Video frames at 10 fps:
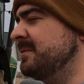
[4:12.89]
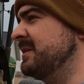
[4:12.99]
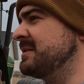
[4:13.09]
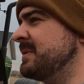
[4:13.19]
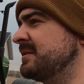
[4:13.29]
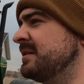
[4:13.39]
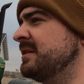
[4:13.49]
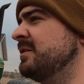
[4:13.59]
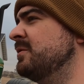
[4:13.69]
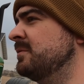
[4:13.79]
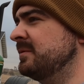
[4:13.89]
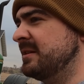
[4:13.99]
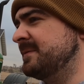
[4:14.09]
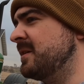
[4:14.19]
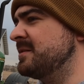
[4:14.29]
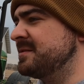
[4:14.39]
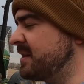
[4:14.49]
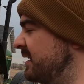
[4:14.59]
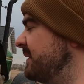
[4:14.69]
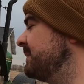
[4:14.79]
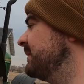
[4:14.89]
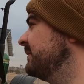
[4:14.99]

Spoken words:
going to be expected to do as far as setup